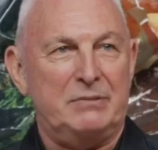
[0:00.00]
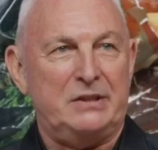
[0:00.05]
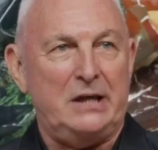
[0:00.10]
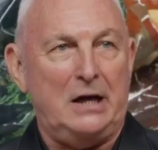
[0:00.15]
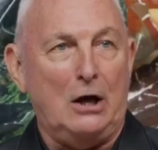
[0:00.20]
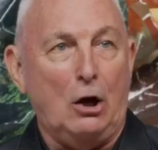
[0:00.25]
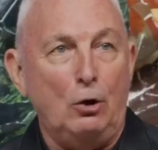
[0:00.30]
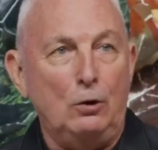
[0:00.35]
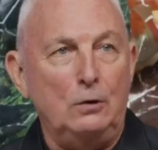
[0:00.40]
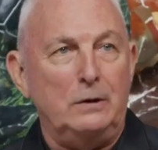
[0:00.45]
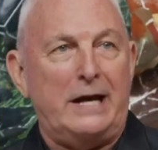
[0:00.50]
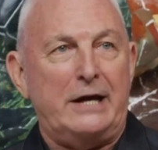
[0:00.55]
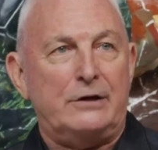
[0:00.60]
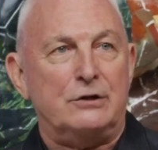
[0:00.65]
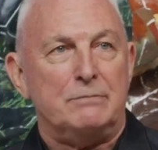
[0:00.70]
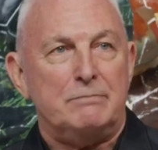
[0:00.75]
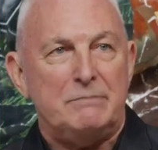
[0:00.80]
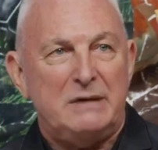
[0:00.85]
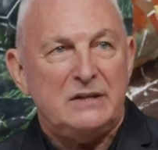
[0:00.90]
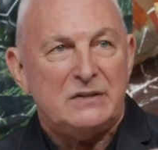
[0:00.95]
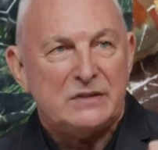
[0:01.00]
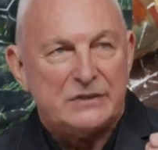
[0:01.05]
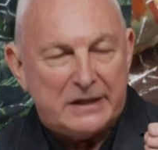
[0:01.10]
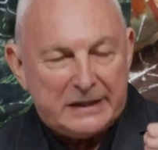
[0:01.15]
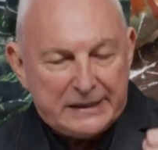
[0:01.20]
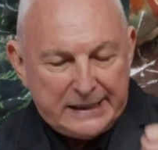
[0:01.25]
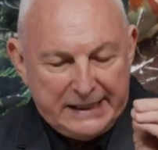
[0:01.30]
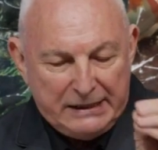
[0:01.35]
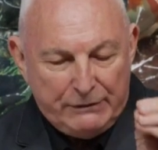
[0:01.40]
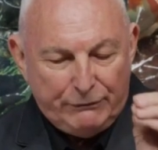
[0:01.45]
But the old Adam means
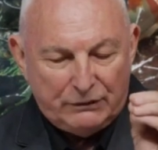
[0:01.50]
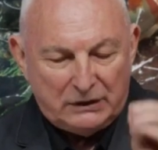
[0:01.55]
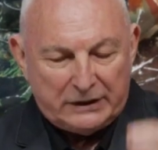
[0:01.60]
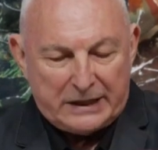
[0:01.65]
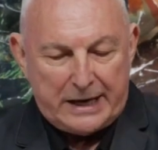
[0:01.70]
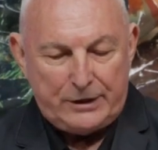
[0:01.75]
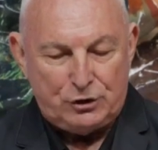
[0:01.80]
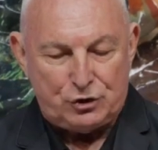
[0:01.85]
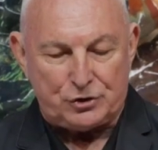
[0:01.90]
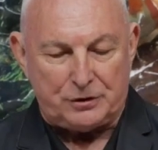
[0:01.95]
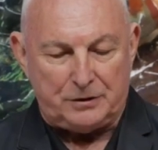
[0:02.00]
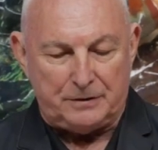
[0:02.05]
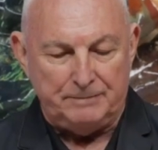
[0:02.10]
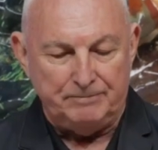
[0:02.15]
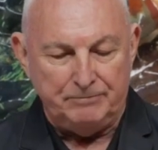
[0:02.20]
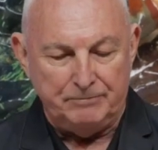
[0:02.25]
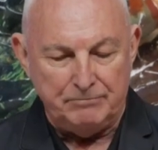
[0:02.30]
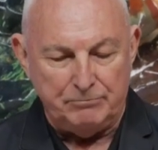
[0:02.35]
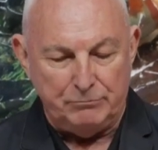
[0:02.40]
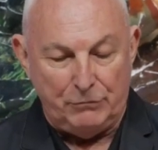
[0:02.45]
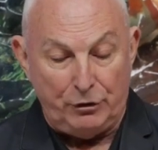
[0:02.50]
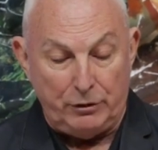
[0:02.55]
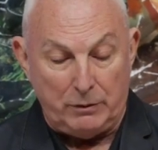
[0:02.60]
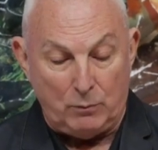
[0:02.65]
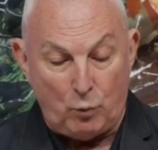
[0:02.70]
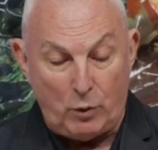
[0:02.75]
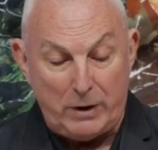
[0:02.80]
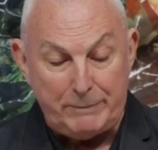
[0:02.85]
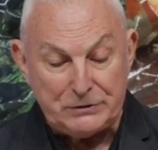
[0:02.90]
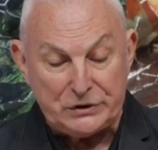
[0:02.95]
that evil nature.
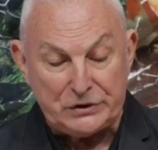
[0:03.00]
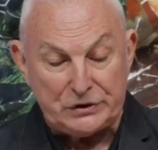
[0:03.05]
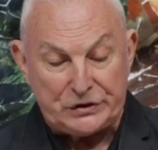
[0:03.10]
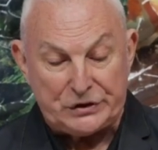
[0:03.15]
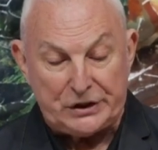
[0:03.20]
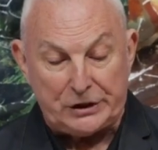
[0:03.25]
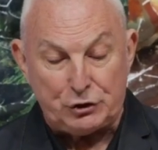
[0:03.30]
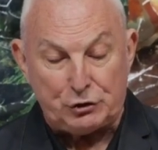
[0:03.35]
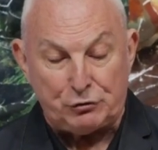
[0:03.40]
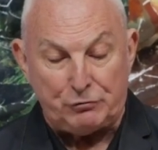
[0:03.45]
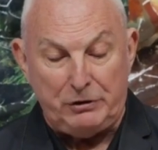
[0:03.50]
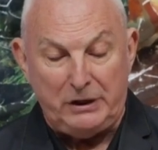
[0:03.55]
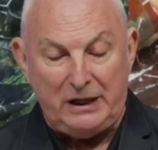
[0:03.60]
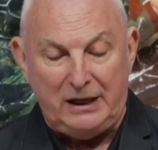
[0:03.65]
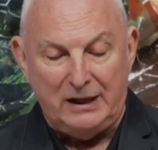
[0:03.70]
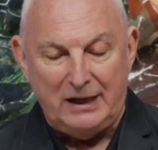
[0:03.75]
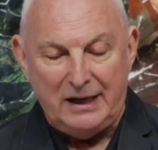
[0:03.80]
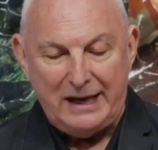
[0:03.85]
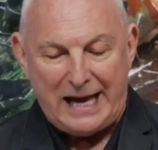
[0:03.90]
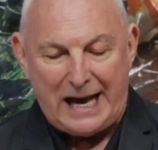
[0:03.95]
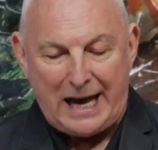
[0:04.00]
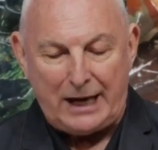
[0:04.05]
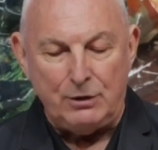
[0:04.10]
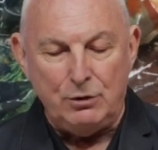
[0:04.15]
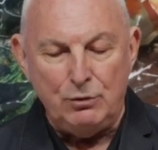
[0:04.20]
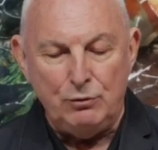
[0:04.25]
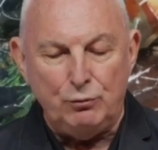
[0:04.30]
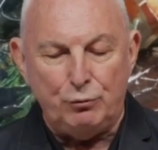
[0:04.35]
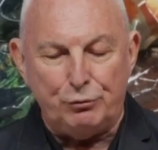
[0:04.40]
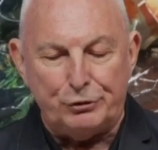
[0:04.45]
Merriam-Webster's dictionary,
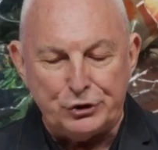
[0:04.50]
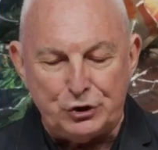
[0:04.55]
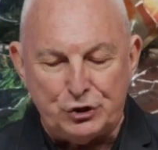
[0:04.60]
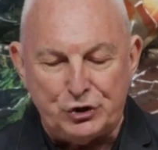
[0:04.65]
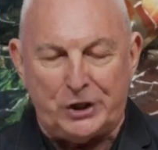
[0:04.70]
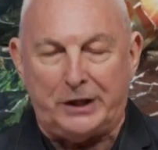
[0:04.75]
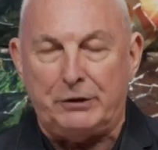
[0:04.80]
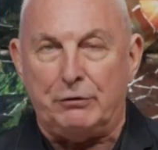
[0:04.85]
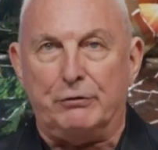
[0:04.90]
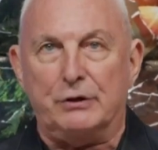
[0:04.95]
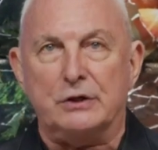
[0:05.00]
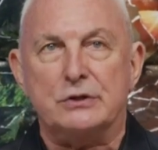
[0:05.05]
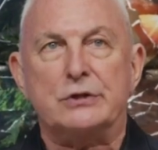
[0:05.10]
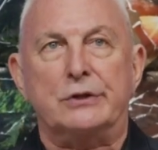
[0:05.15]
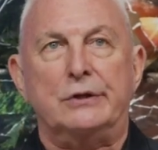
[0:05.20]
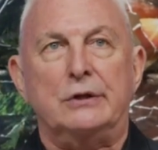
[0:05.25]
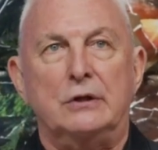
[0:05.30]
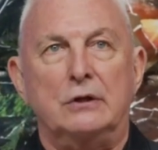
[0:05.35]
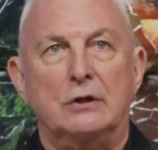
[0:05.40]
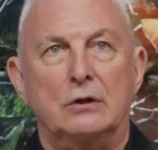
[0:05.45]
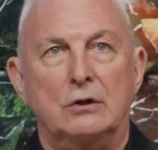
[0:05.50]
unregenerate